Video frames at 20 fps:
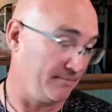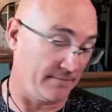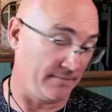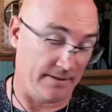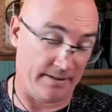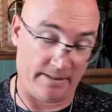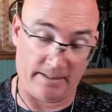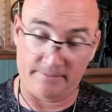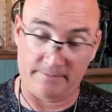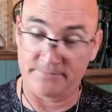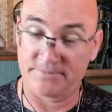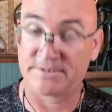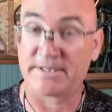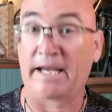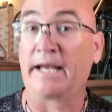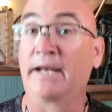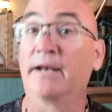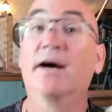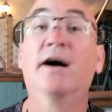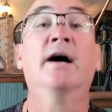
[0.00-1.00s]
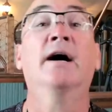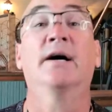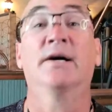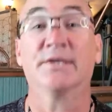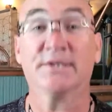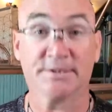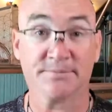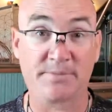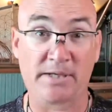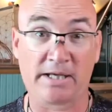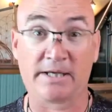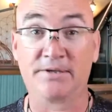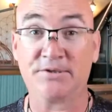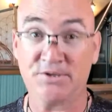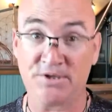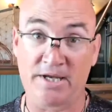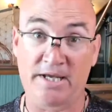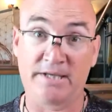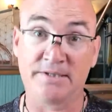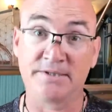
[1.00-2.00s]
and I'm saying us because,
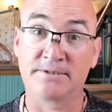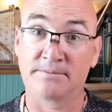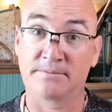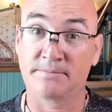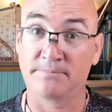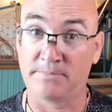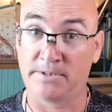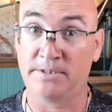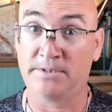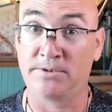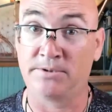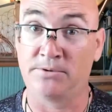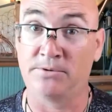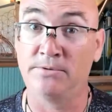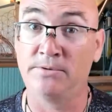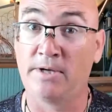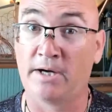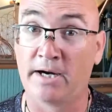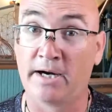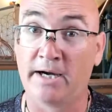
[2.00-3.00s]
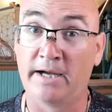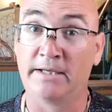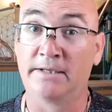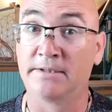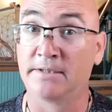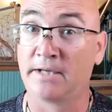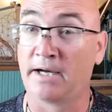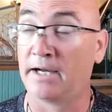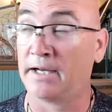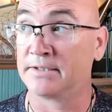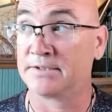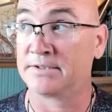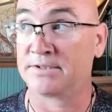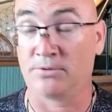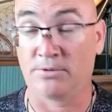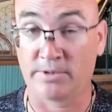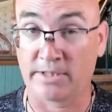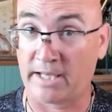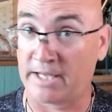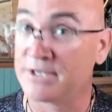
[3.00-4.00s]
yes, me too, I, I
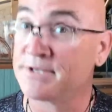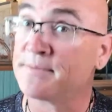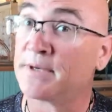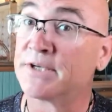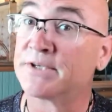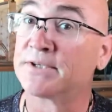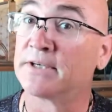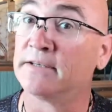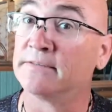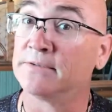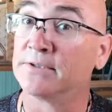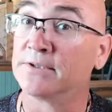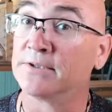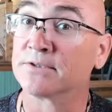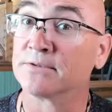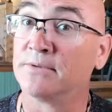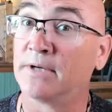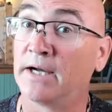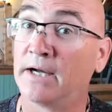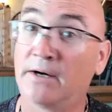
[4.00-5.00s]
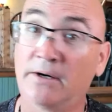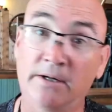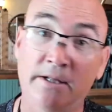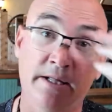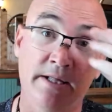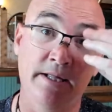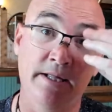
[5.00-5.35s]
still catch myself once in a while